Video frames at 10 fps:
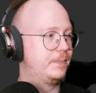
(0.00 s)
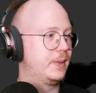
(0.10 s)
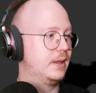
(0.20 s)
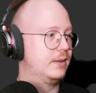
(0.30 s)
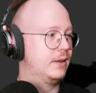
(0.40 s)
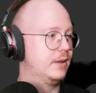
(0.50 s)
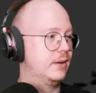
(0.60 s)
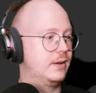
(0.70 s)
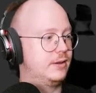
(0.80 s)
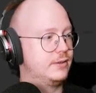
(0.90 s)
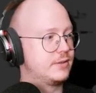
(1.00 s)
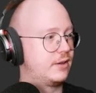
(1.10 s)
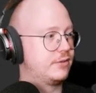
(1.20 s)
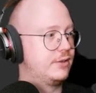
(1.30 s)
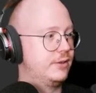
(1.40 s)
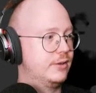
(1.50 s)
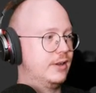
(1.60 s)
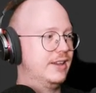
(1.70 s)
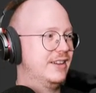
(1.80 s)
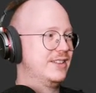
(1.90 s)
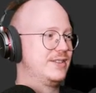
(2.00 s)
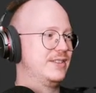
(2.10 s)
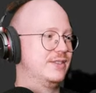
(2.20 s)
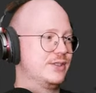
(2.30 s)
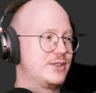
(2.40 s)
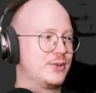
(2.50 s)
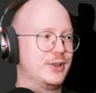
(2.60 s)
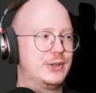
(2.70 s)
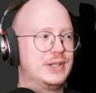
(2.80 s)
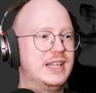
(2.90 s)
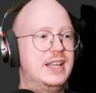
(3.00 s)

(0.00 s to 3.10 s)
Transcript: and then I just have to, restore it all.